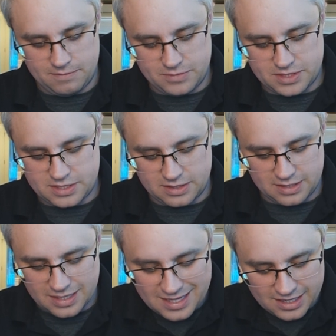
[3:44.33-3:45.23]
just a
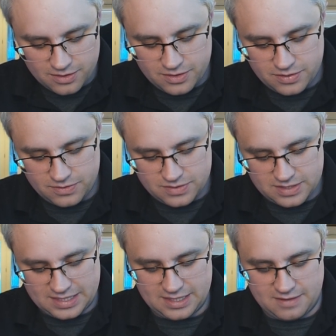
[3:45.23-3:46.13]
little too
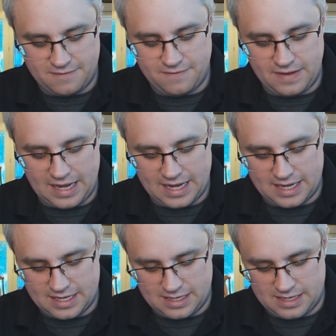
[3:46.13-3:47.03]
stiff,
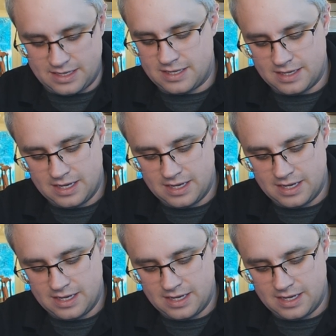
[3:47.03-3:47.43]
and